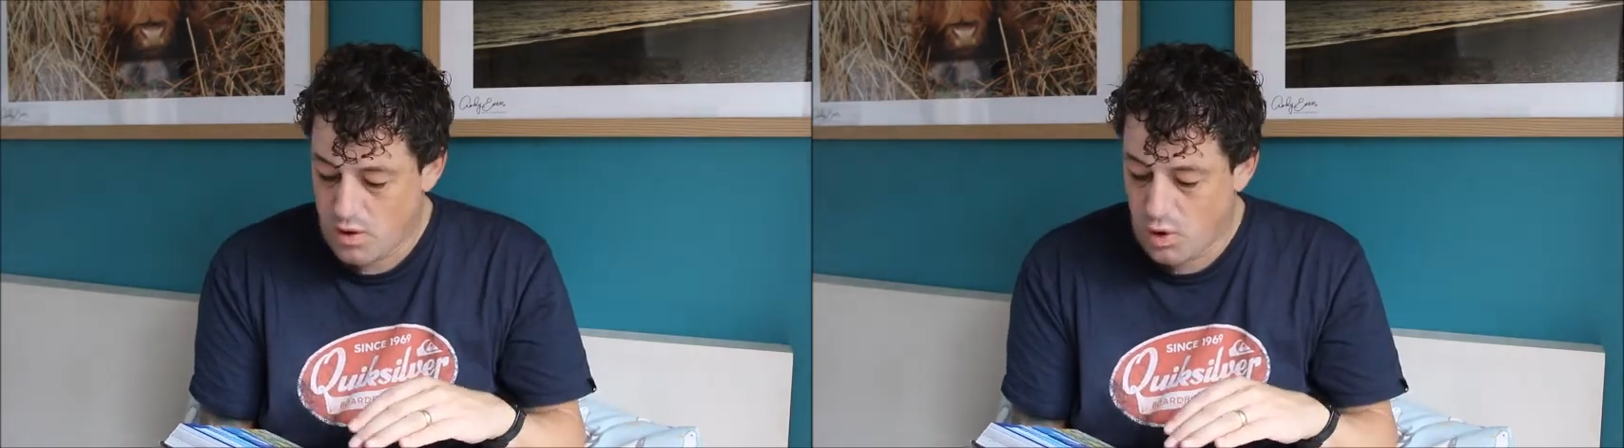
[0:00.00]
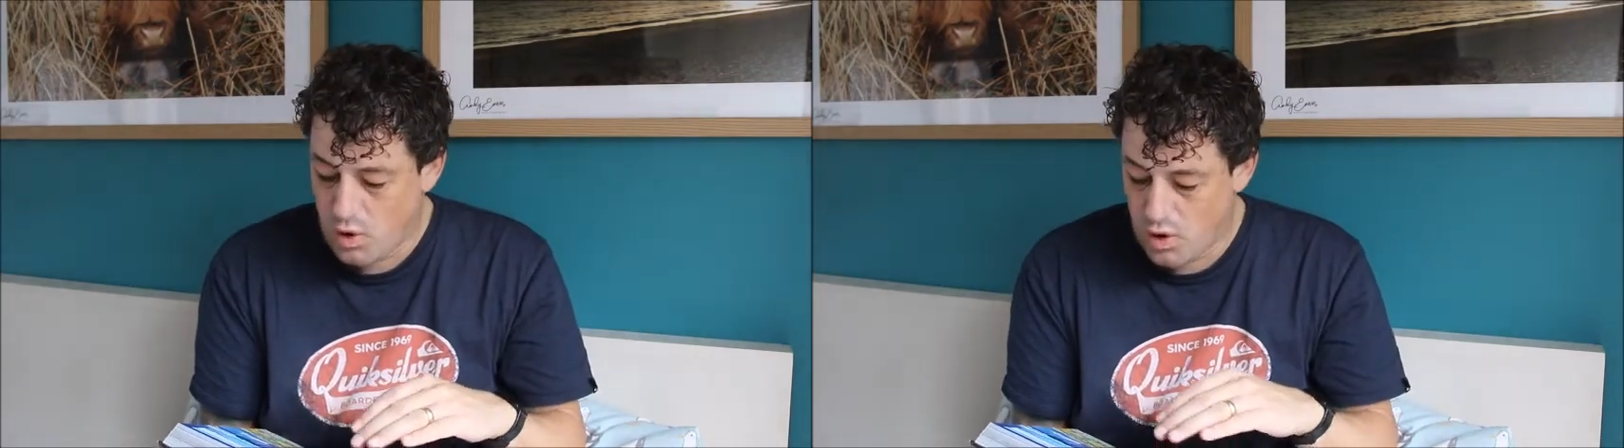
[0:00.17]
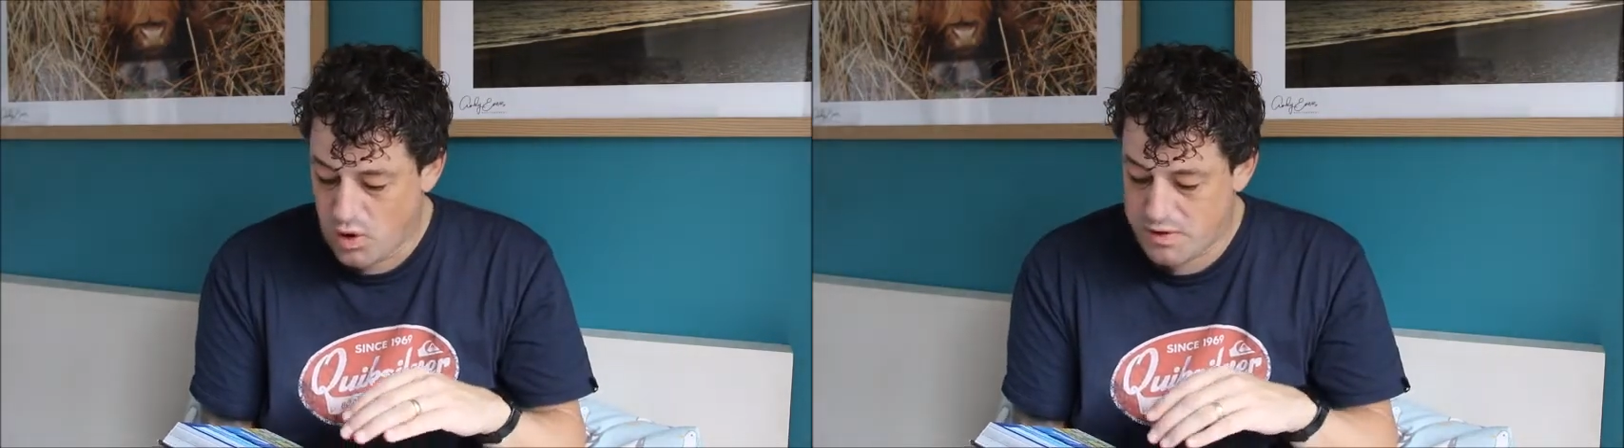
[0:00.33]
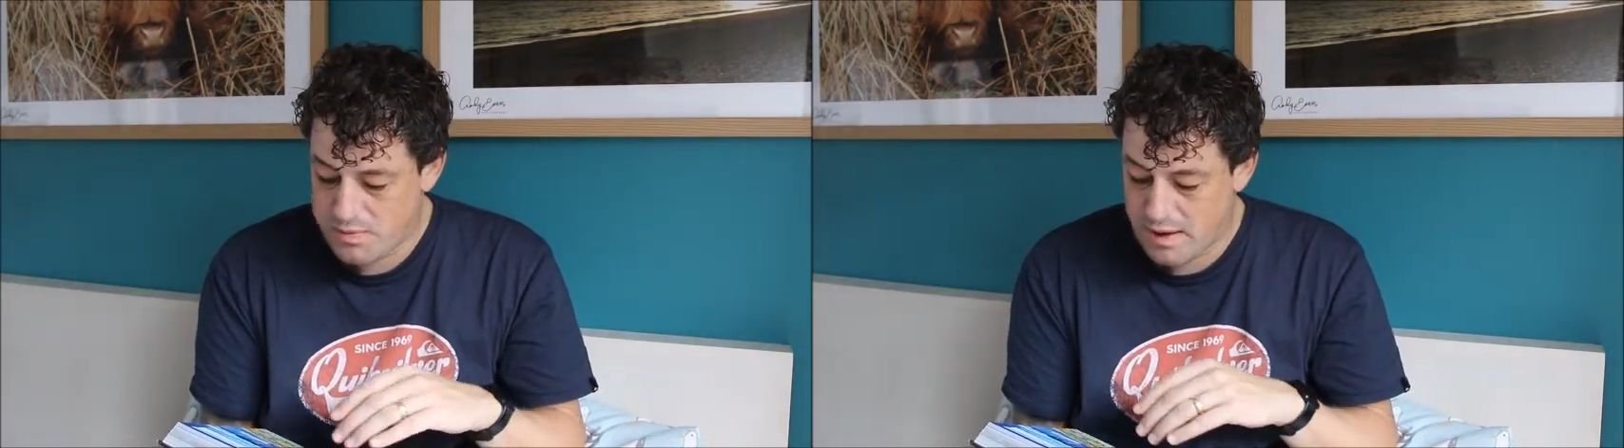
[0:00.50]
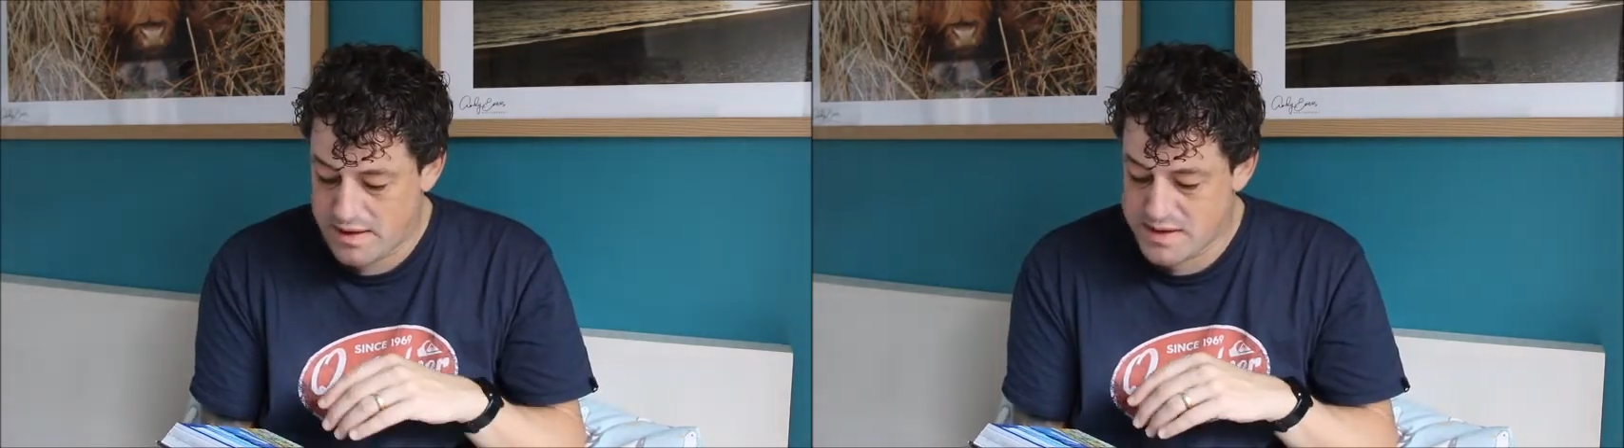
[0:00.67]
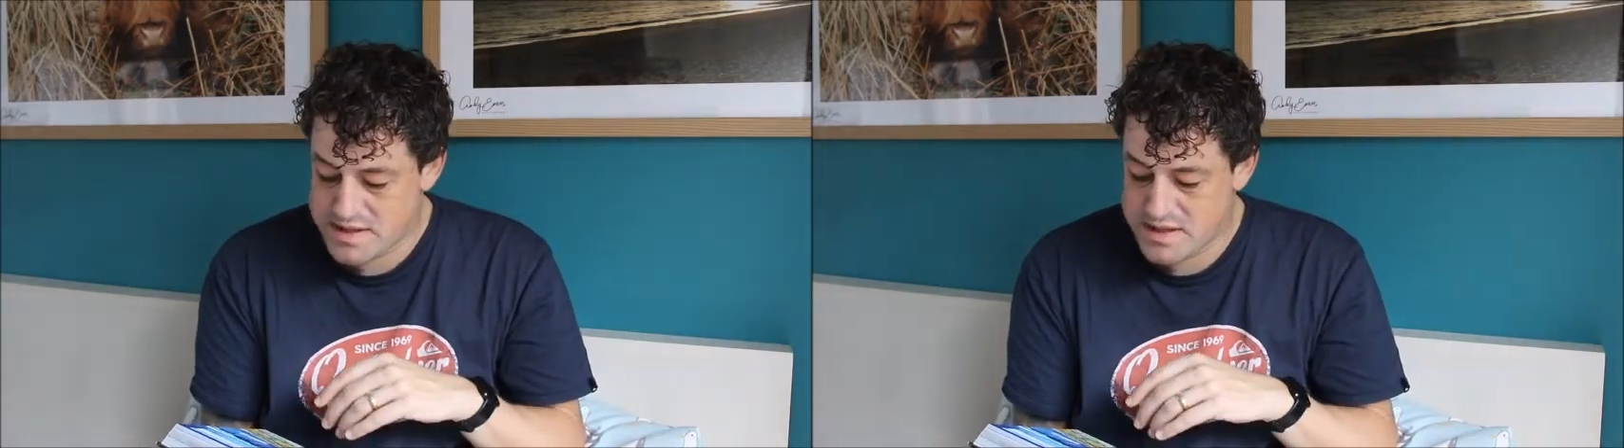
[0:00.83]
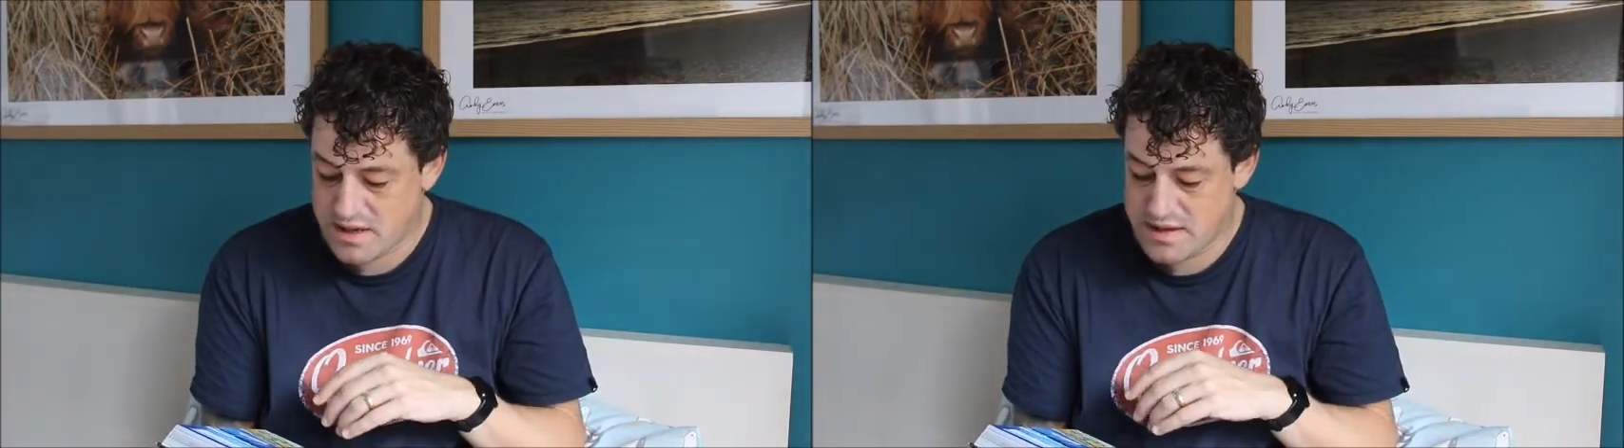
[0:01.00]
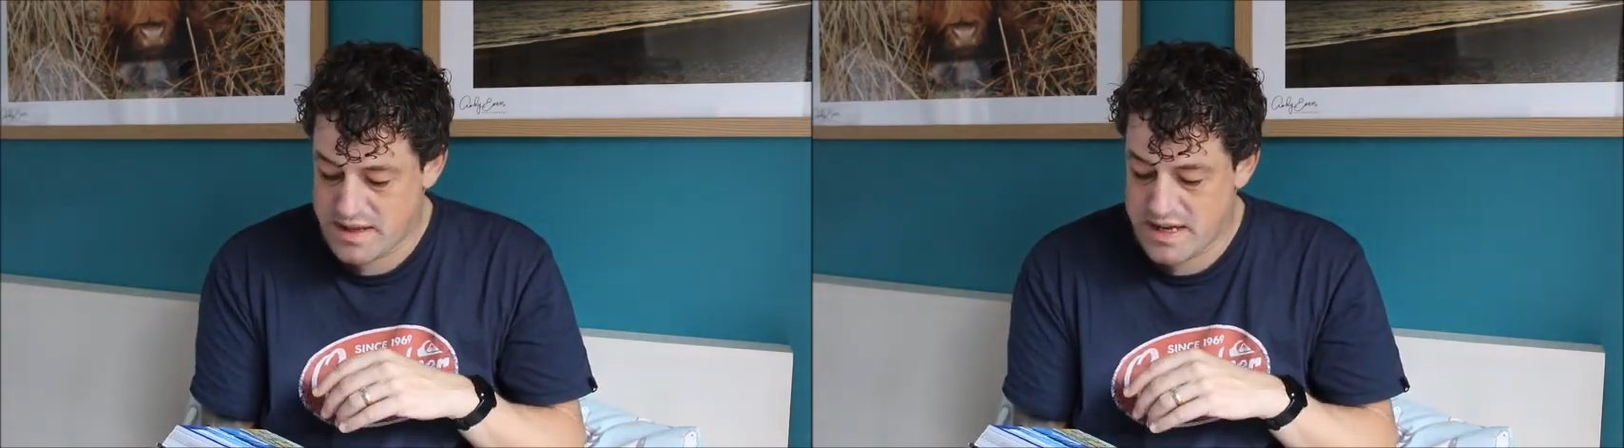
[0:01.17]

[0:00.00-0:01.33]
Awed by the sight,